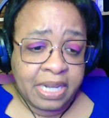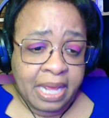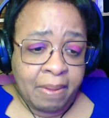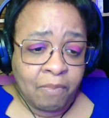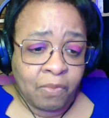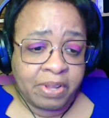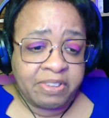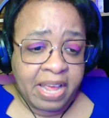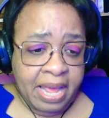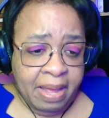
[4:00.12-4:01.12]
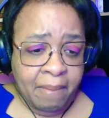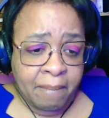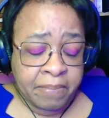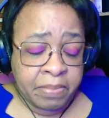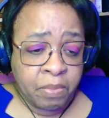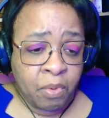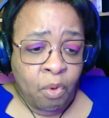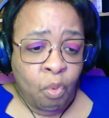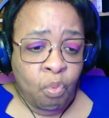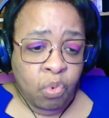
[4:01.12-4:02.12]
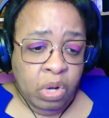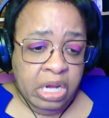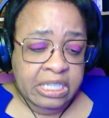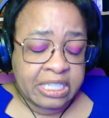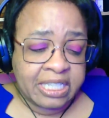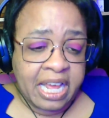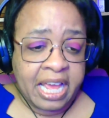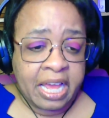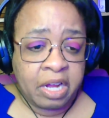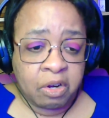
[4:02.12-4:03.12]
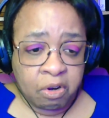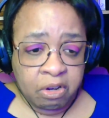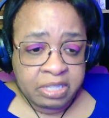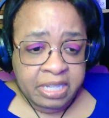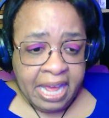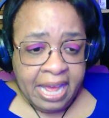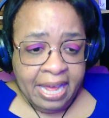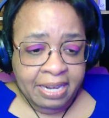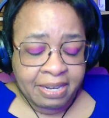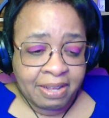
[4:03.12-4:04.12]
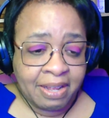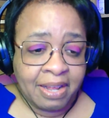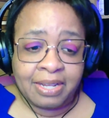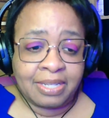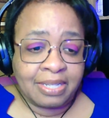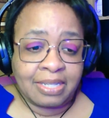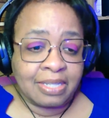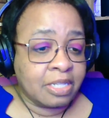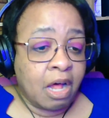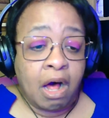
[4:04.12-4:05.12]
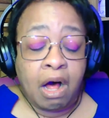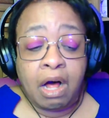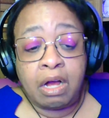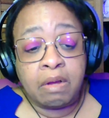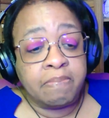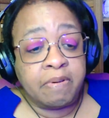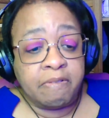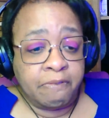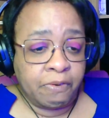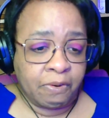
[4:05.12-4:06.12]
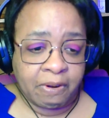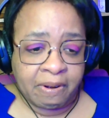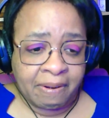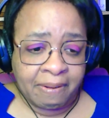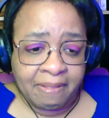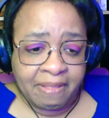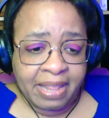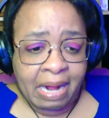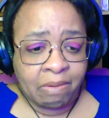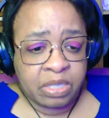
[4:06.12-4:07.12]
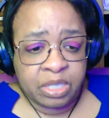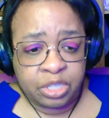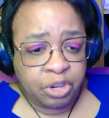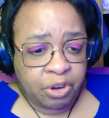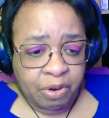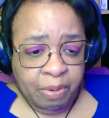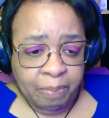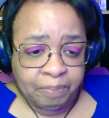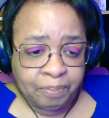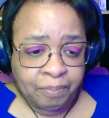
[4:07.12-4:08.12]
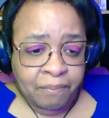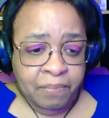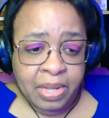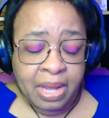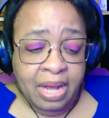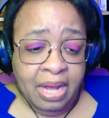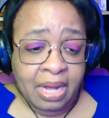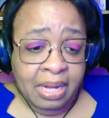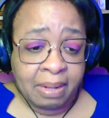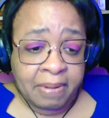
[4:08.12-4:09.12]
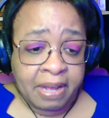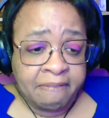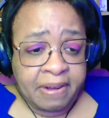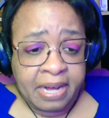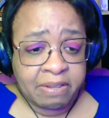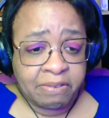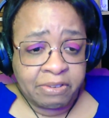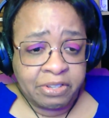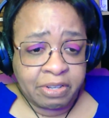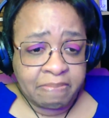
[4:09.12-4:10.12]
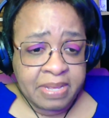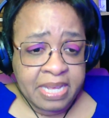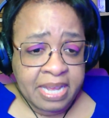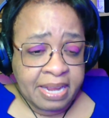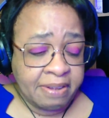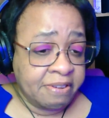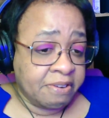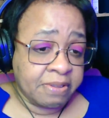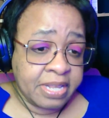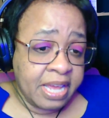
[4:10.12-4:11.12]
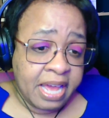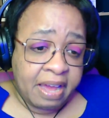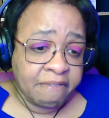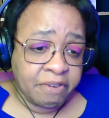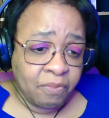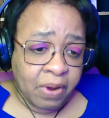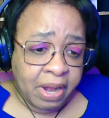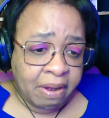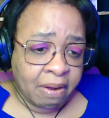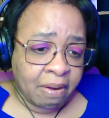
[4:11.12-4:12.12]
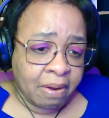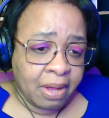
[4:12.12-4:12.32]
name was M, was a girl dad long before that was a term. My father took me nearly everywhere